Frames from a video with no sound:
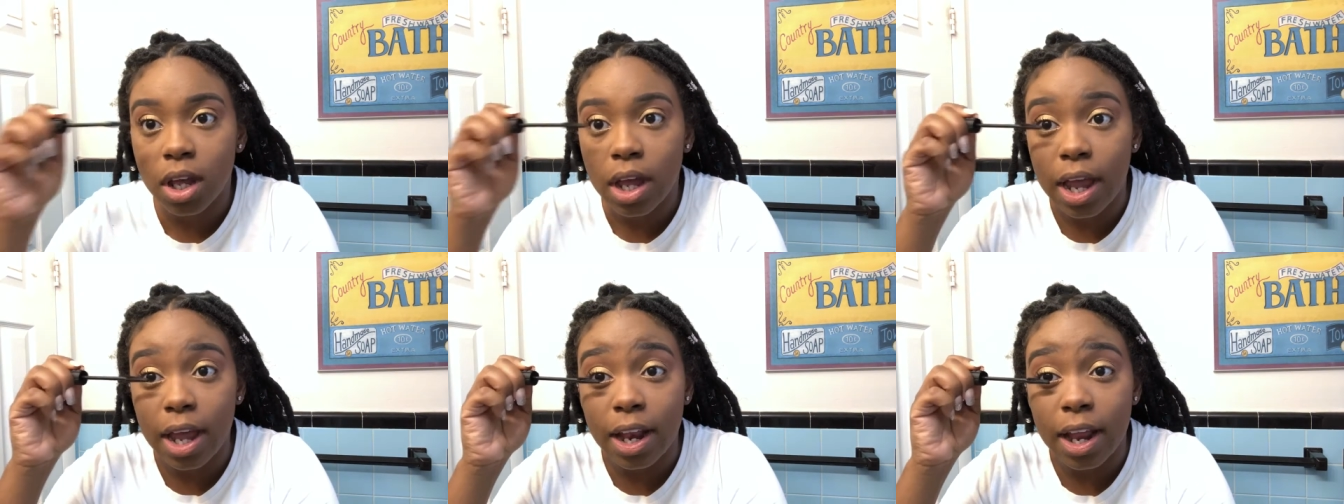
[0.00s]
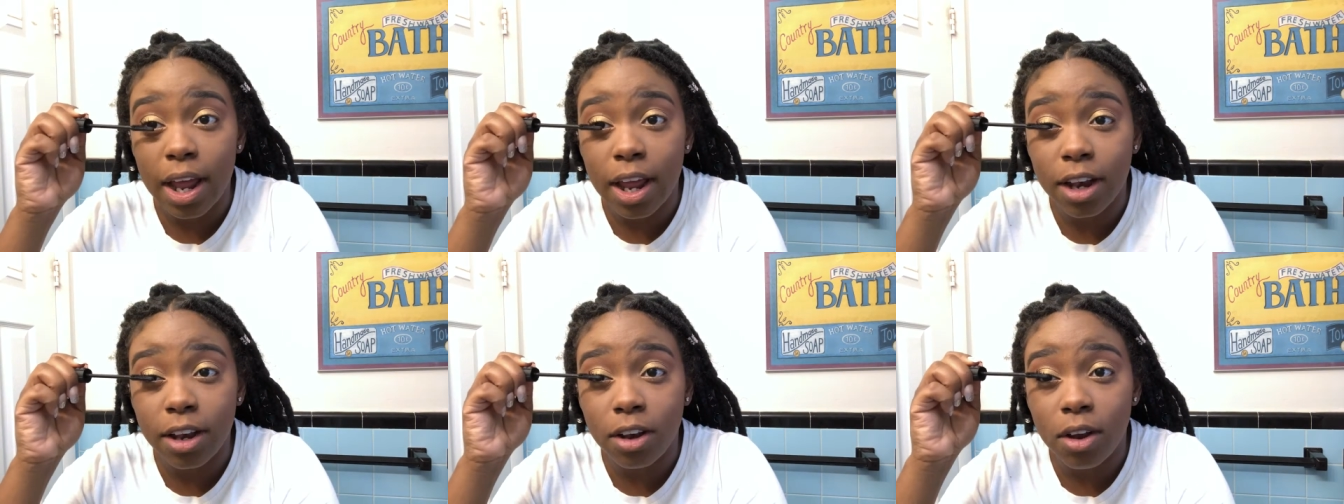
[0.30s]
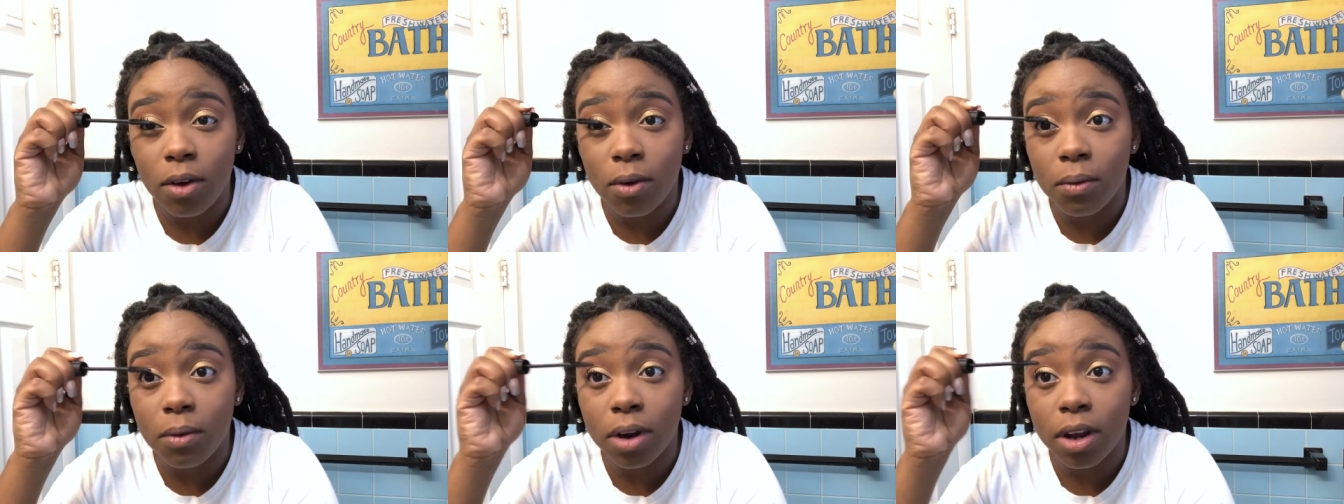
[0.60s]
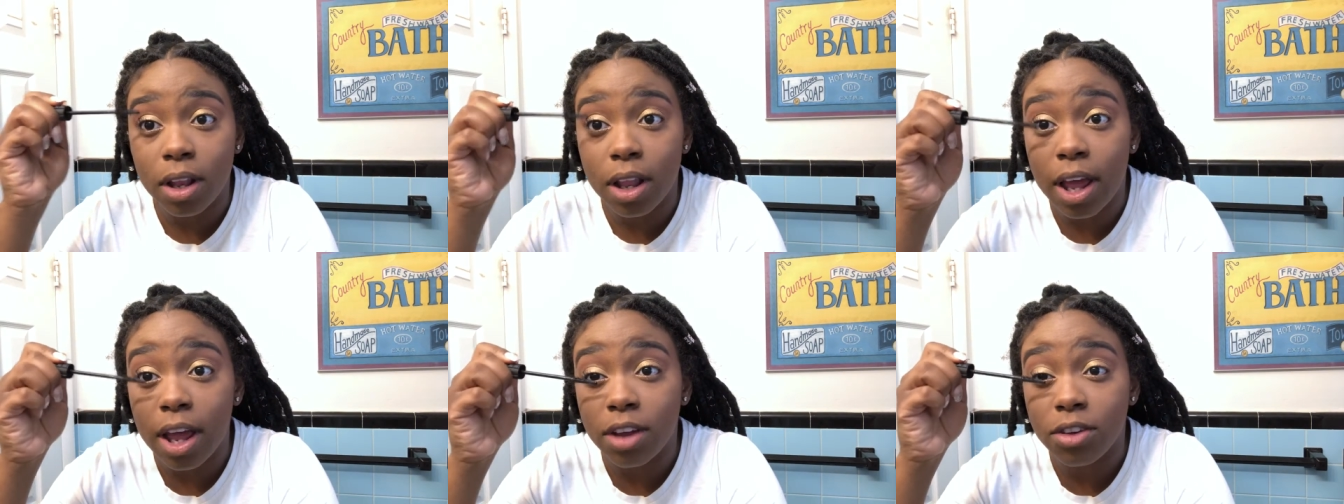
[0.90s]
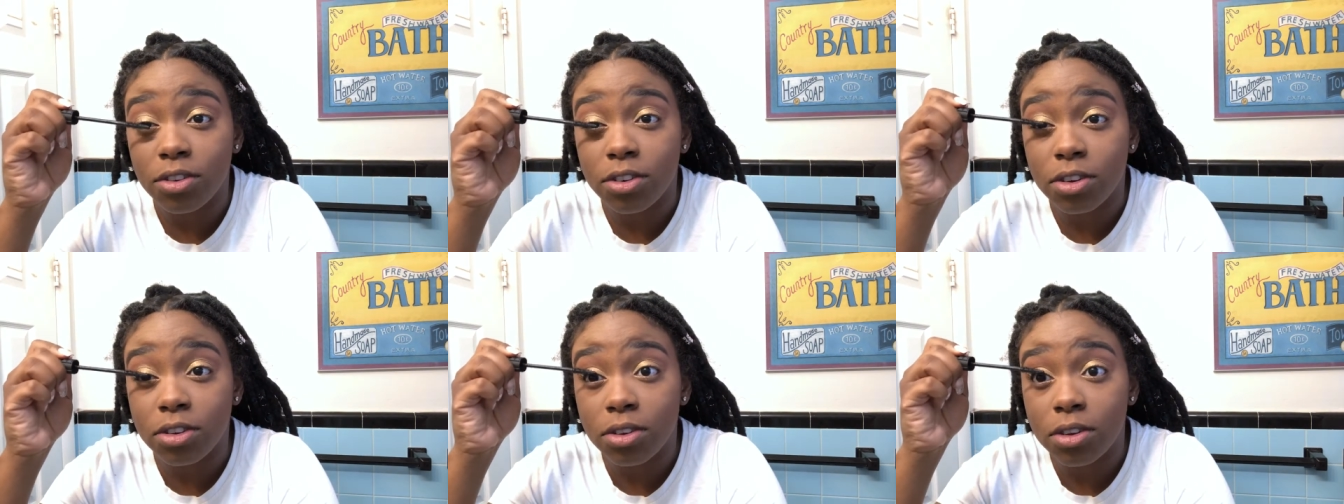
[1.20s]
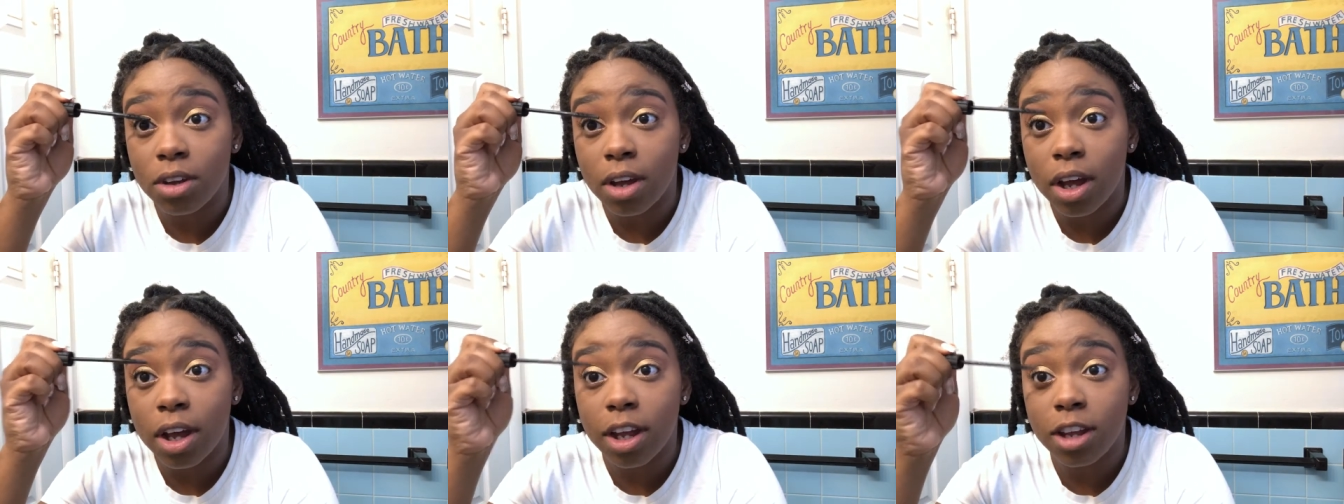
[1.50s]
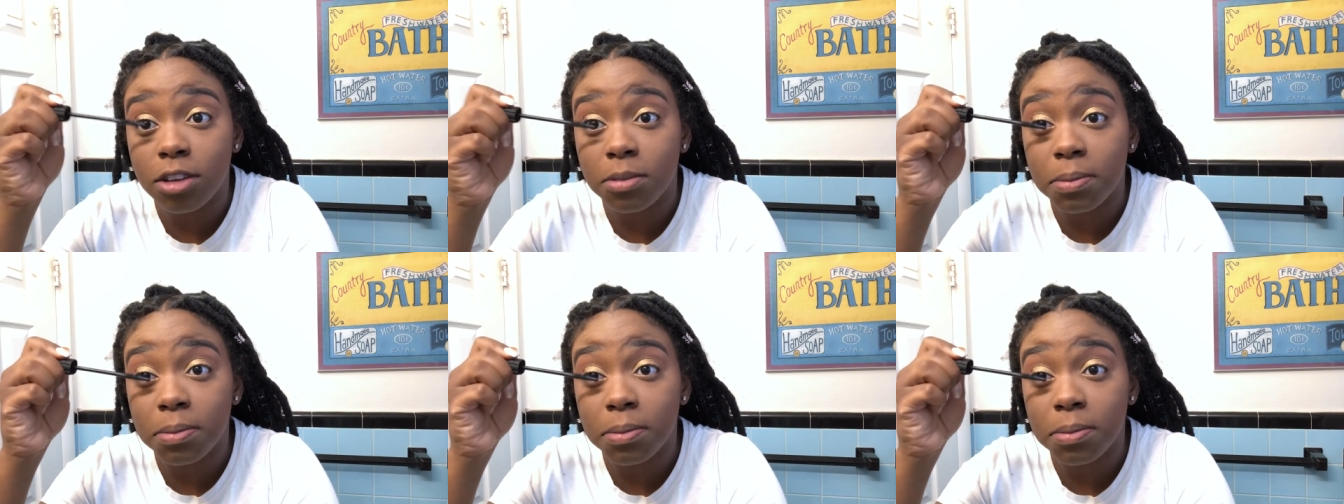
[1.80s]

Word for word: And I don't wear lashes, you guys,